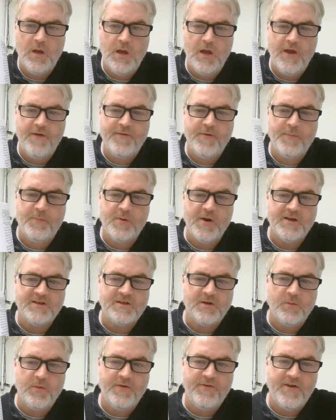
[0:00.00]
every
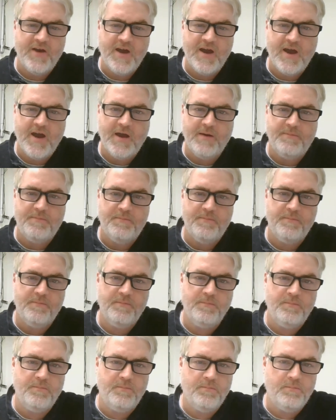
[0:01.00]
president we've had,
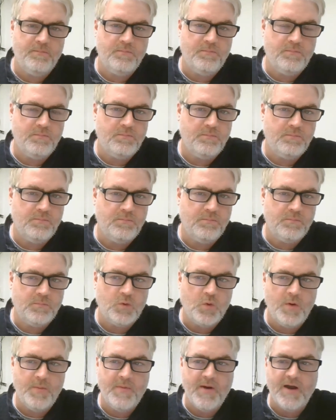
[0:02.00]

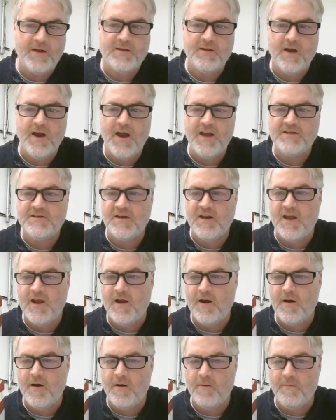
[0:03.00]
going back to
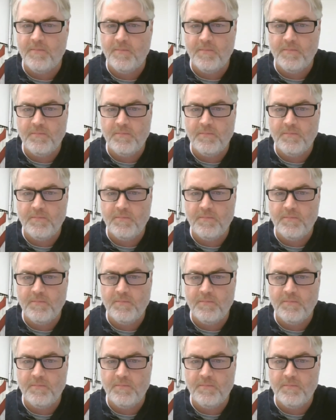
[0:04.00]
Eisenhower,